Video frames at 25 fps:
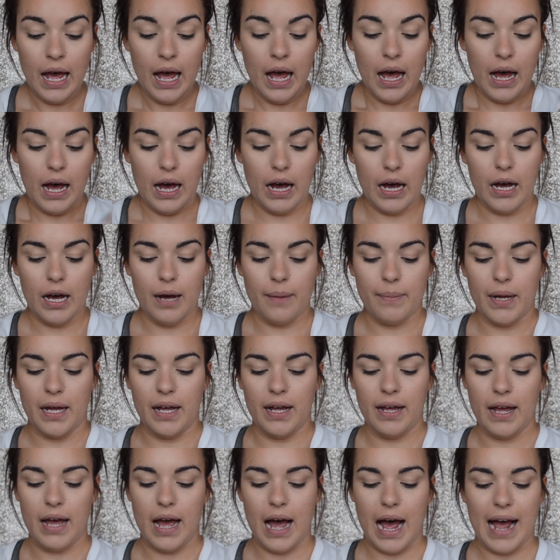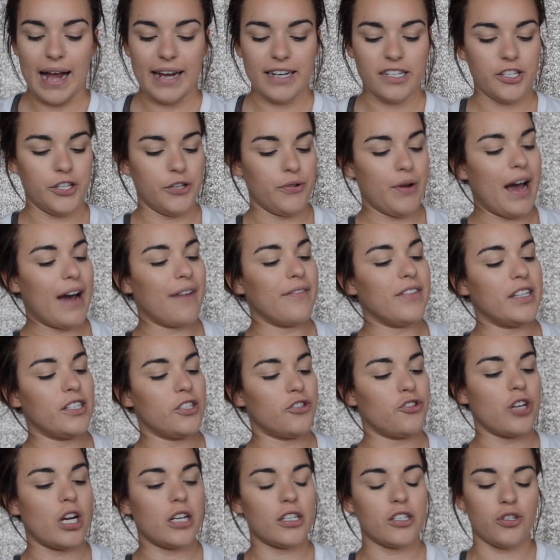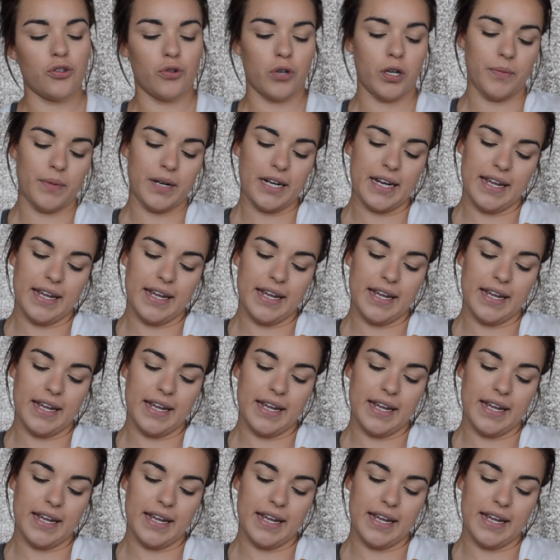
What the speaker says: I do have this drugstore one.